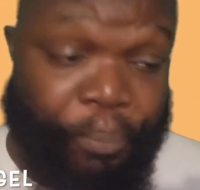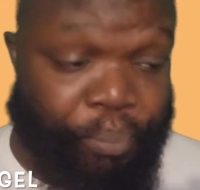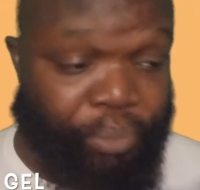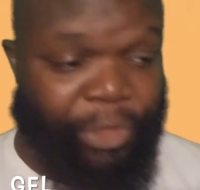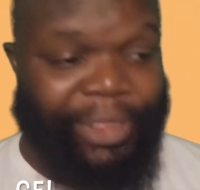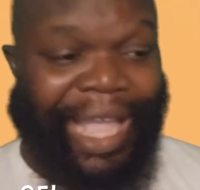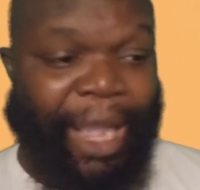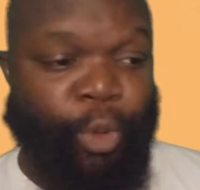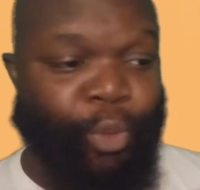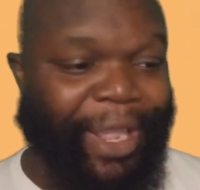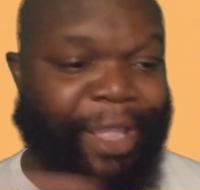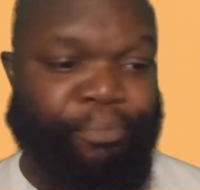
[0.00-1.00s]
That
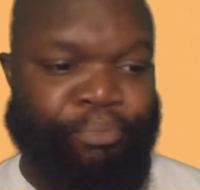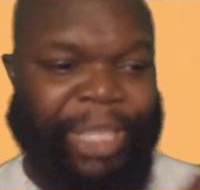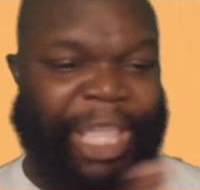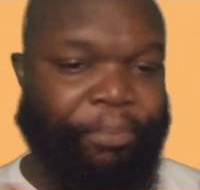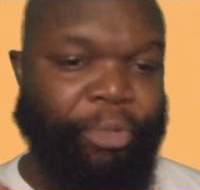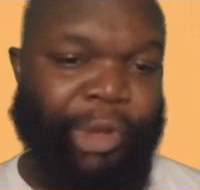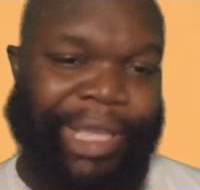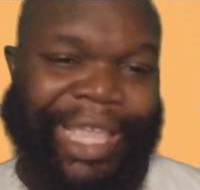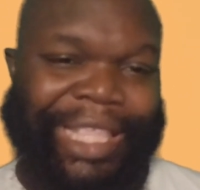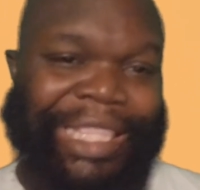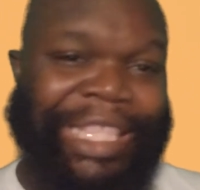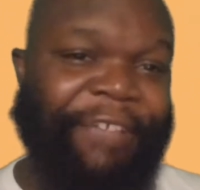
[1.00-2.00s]
way, people
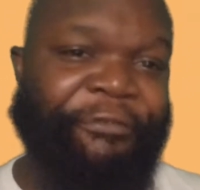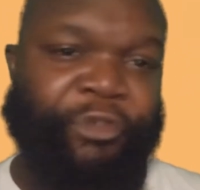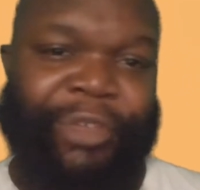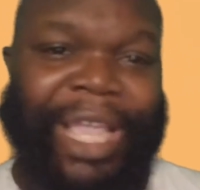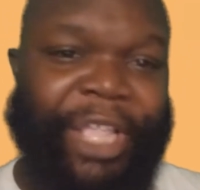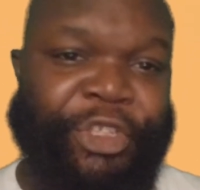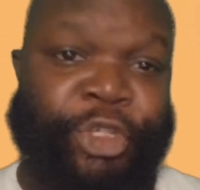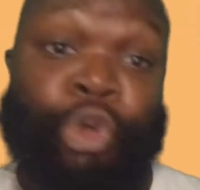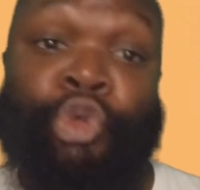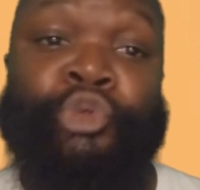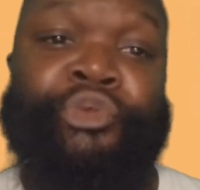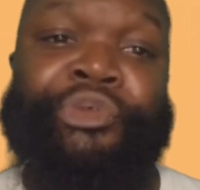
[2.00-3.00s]
can differentiate
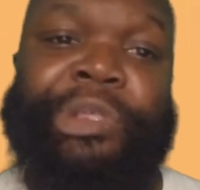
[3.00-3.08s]
who's